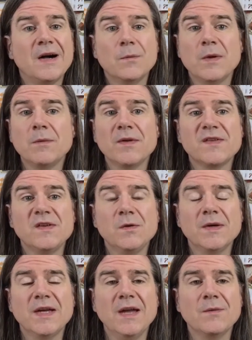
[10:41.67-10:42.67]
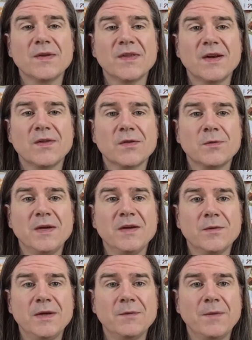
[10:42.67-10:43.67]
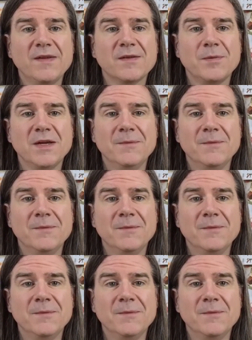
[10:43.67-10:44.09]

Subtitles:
We will see you again with another 3-ingredient recipe.